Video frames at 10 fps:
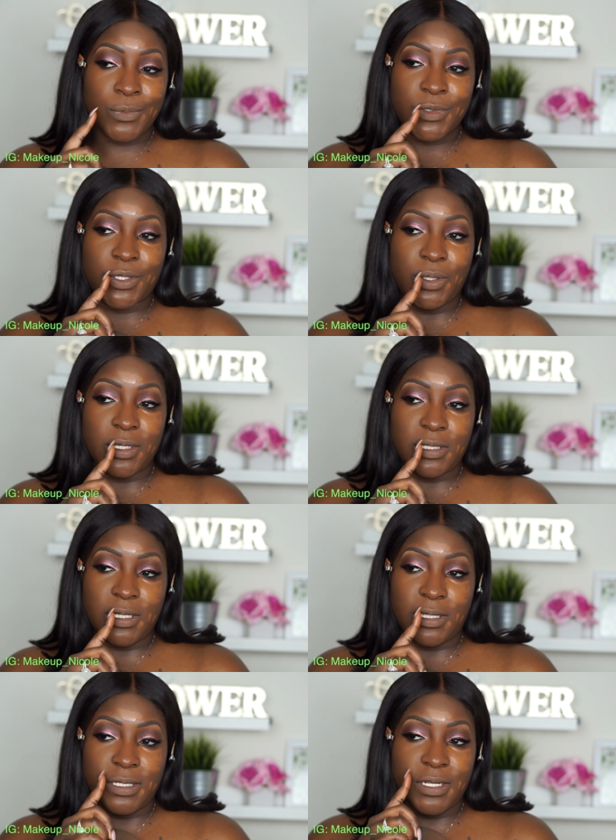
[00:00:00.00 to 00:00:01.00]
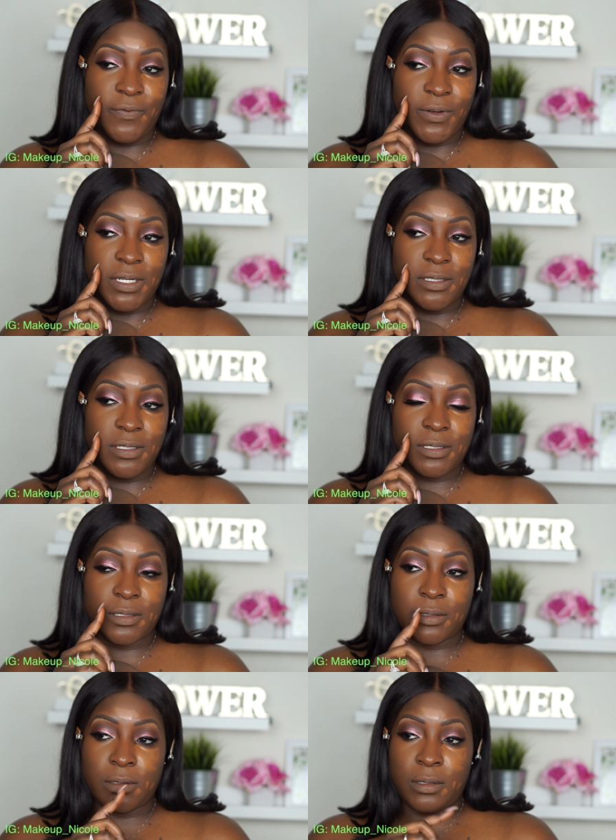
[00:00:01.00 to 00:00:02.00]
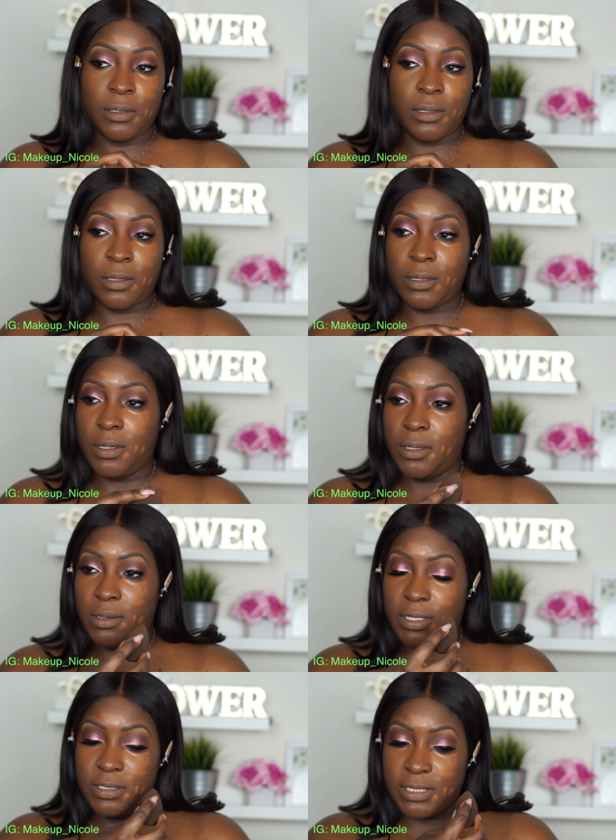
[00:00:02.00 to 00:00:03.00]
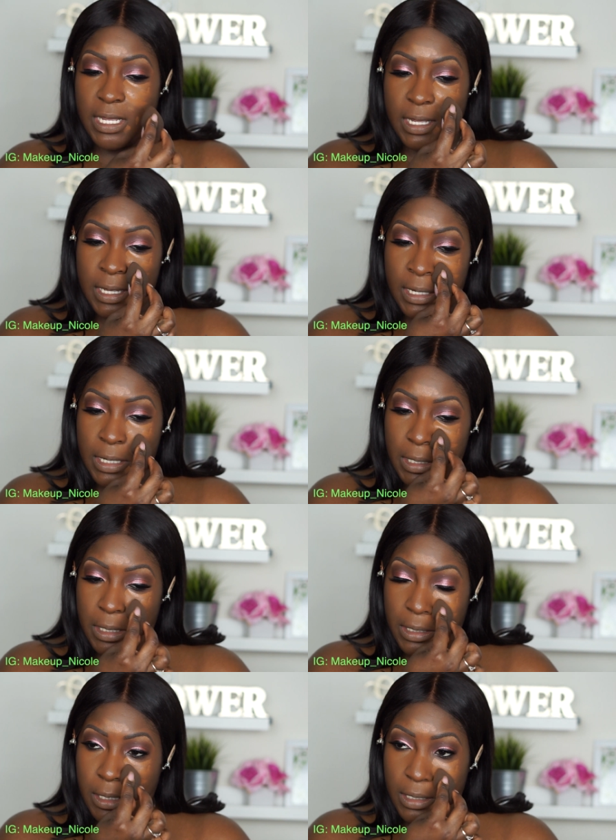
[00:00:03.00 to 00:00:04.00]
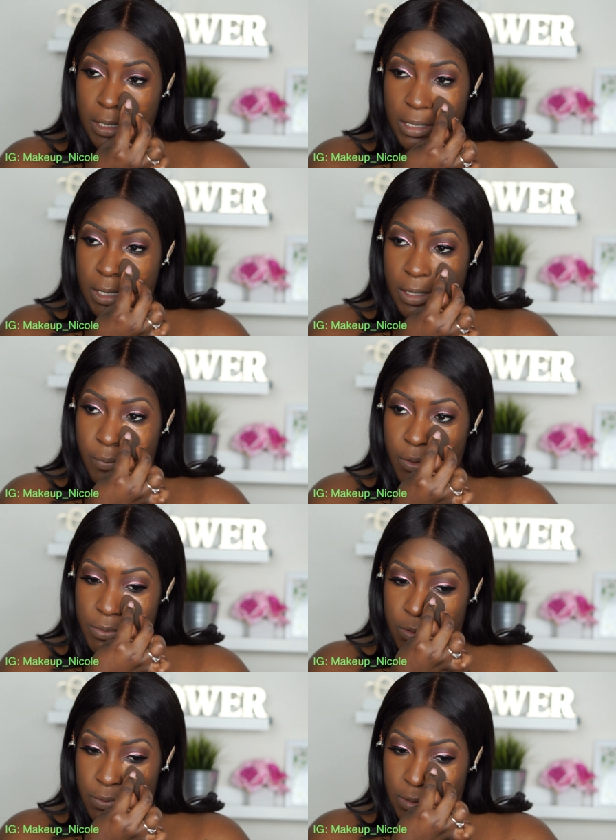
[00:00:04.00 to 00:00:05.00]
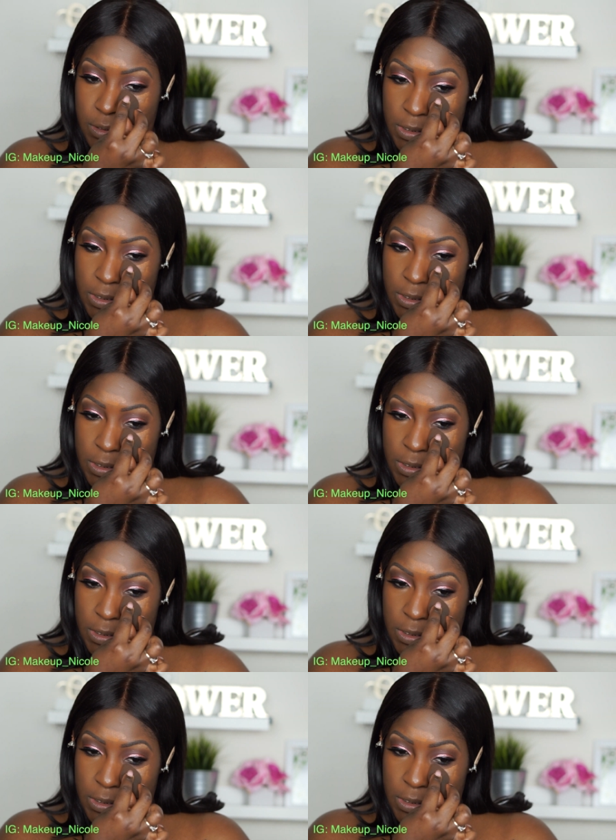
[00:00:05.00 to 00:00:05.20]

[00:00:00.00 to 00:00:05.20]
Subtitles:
So you can see the difference on this side, and now we'll do this